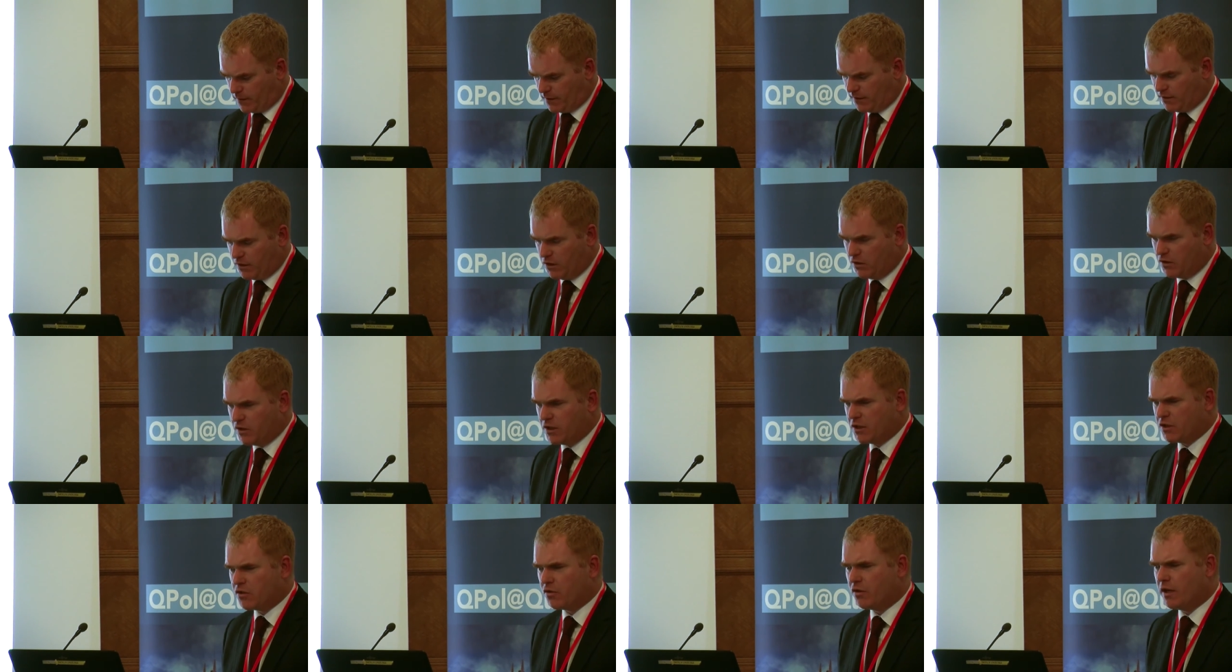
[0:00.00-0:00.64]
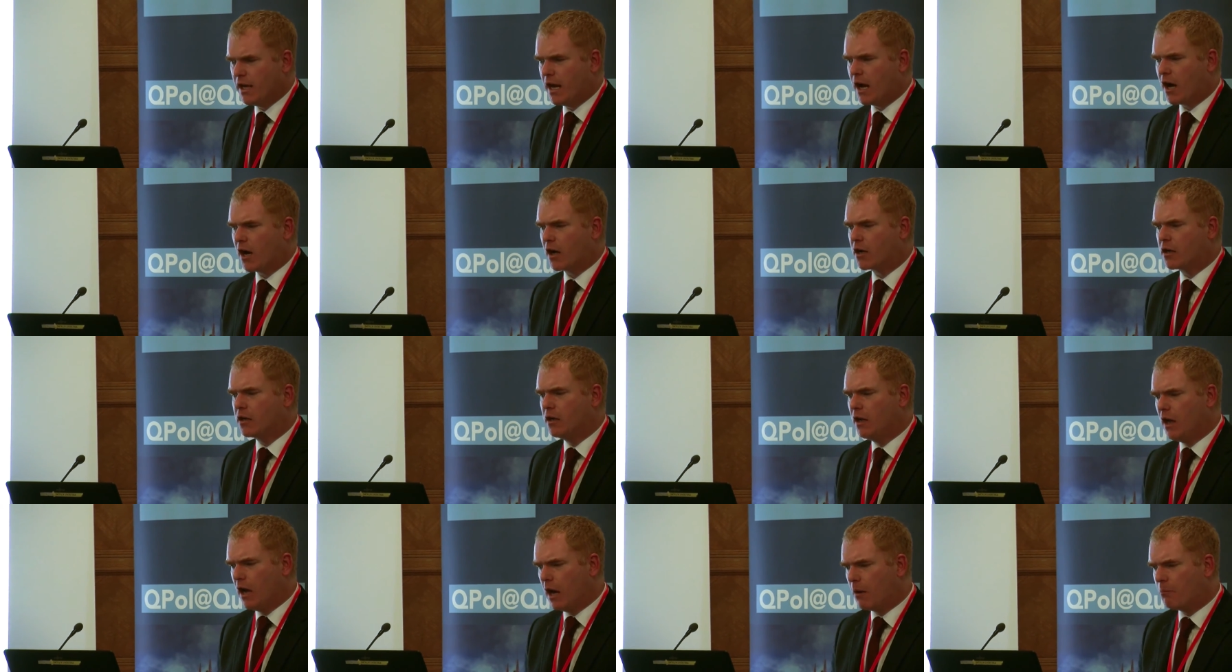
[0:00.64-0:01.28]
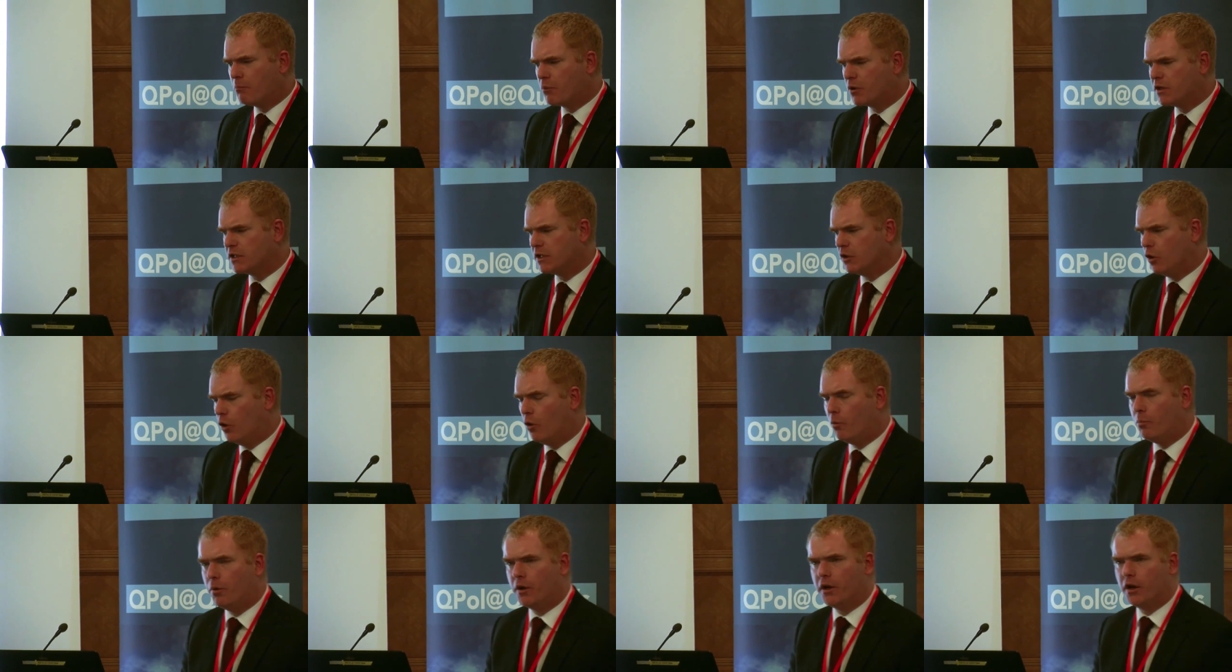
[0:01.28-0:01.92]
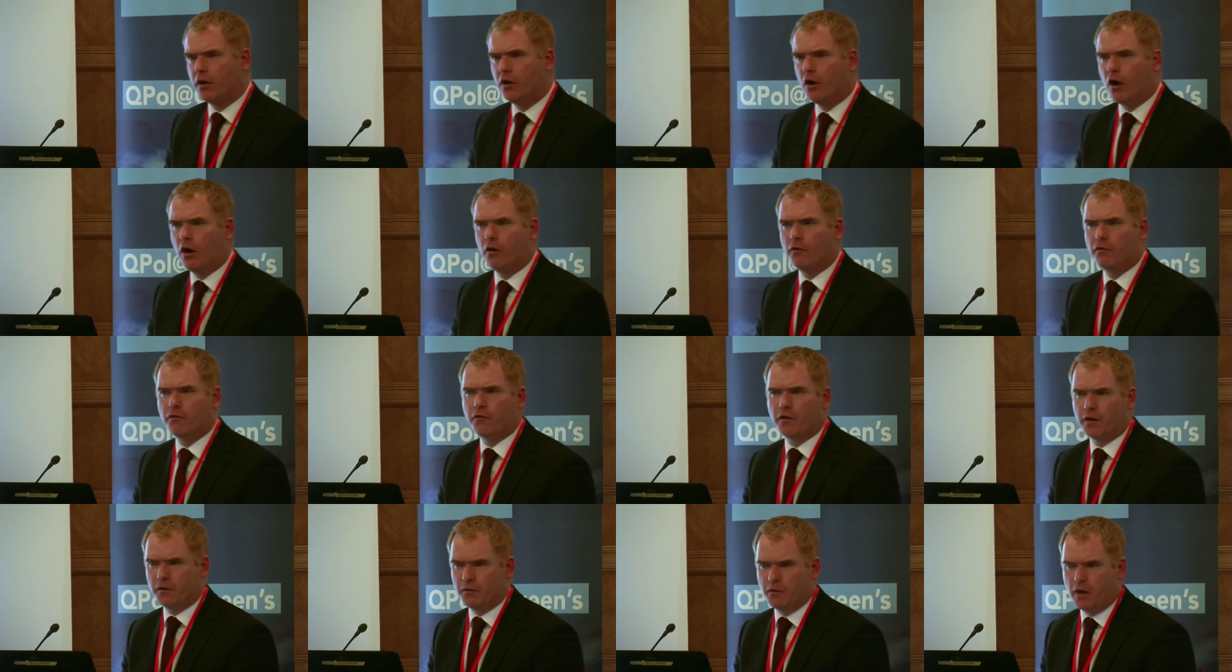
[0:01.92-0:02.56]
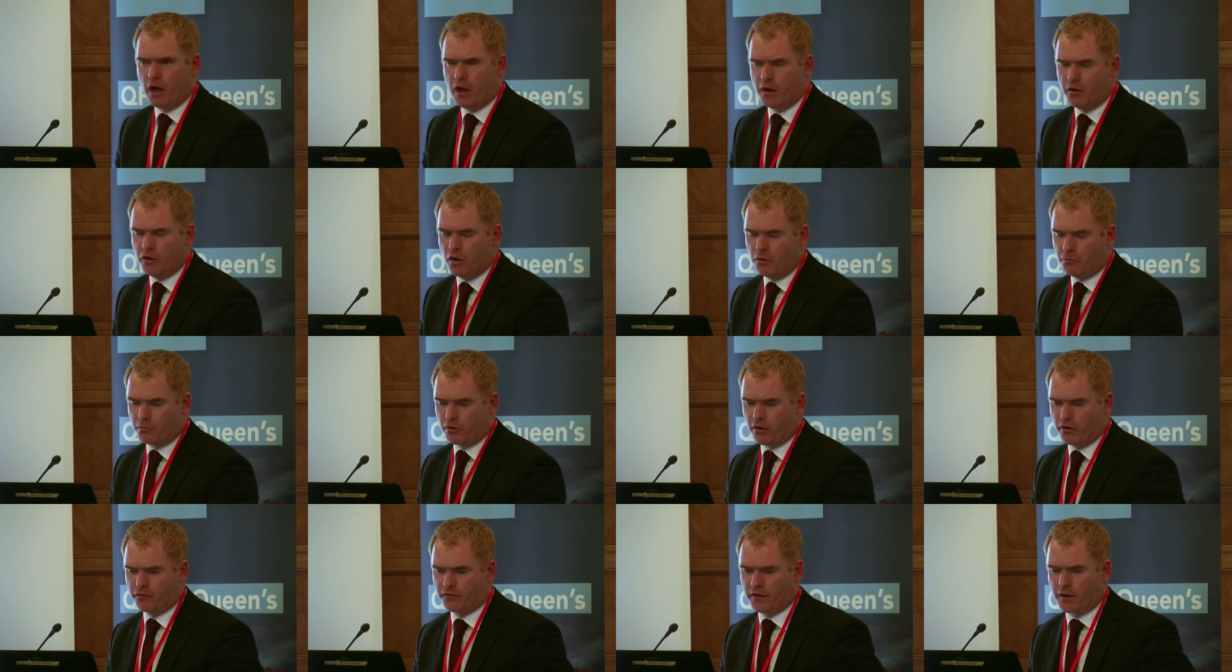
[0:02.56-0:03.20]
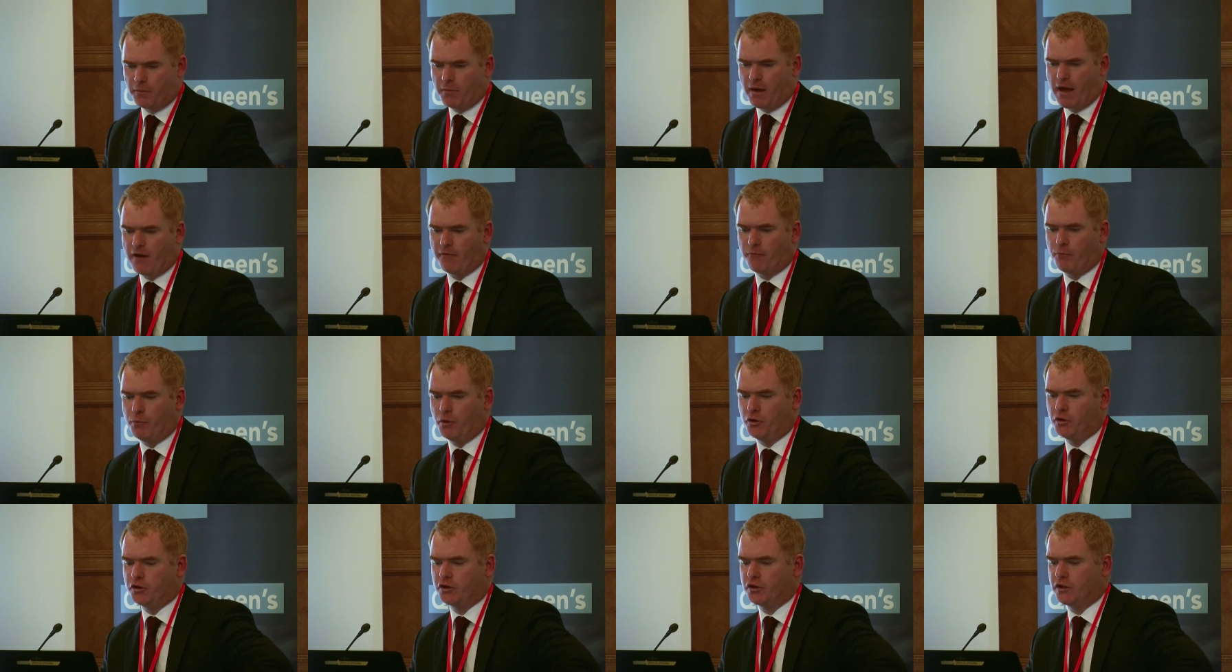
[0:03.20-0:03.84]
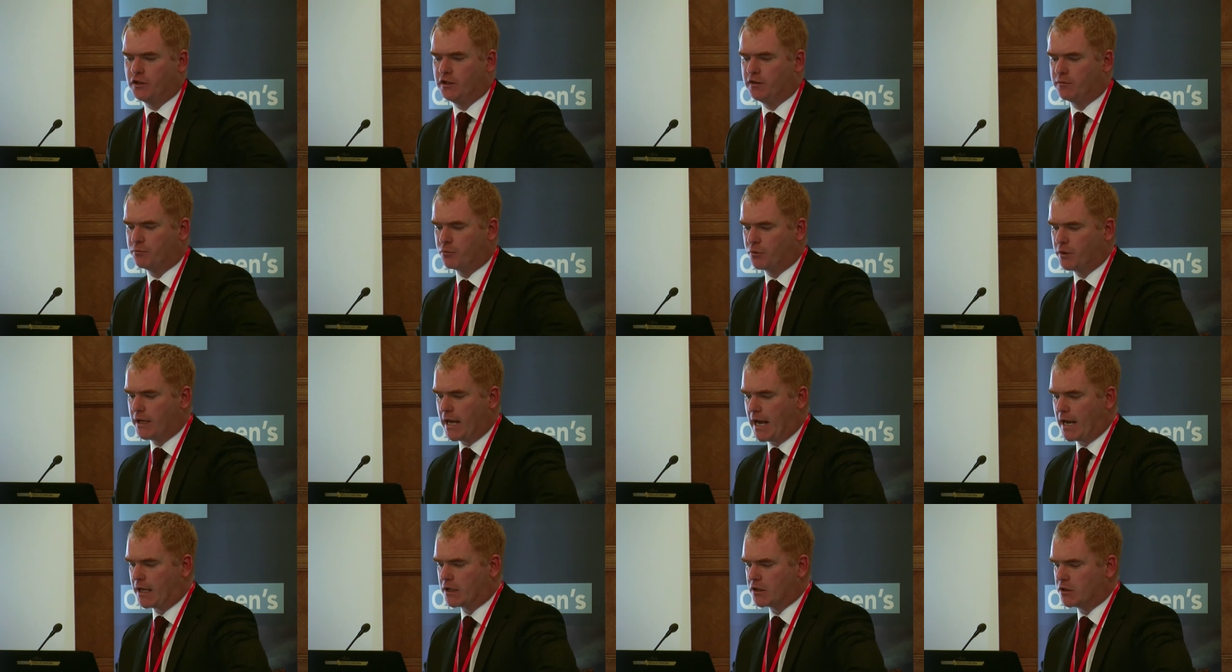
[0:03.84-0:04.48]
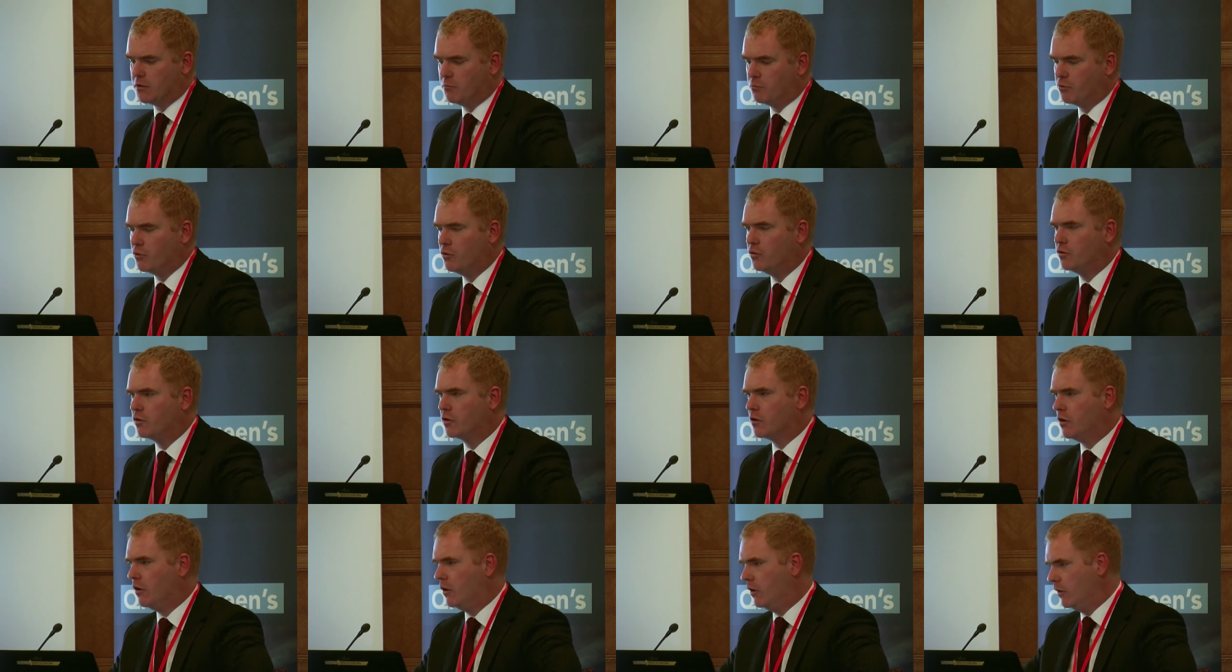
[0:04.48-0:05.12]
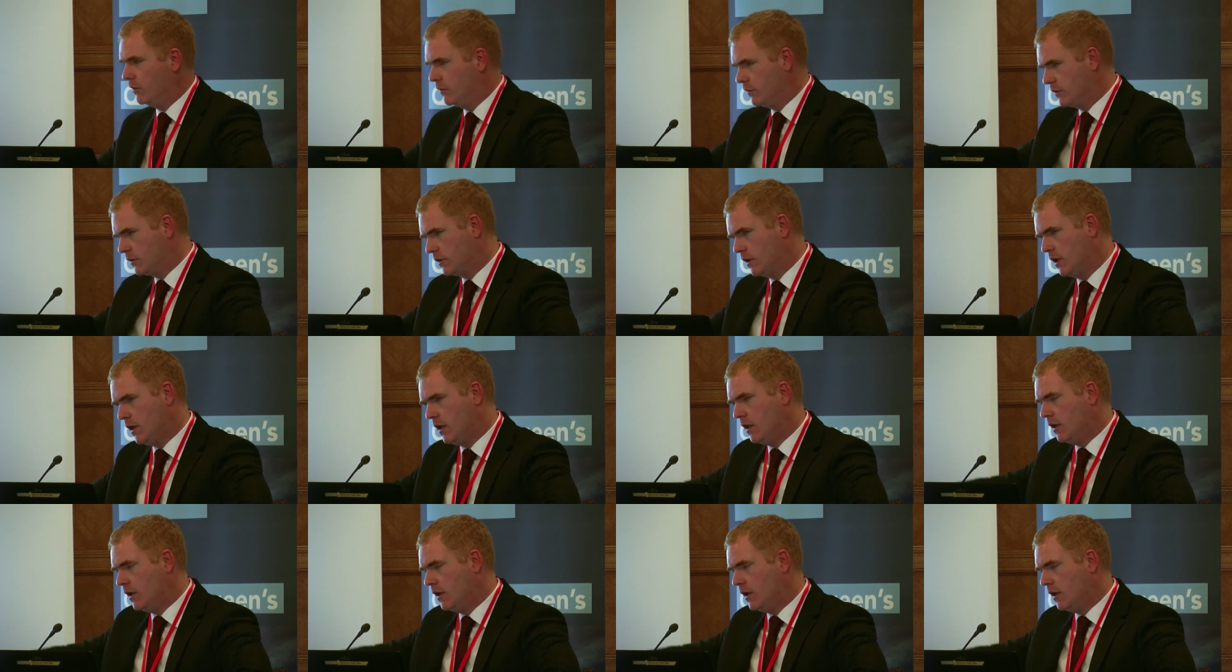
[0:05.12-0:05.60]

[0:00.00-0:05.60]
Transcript: the judiciary are pretty open enough, and a number of them have pushed these pre-action protocols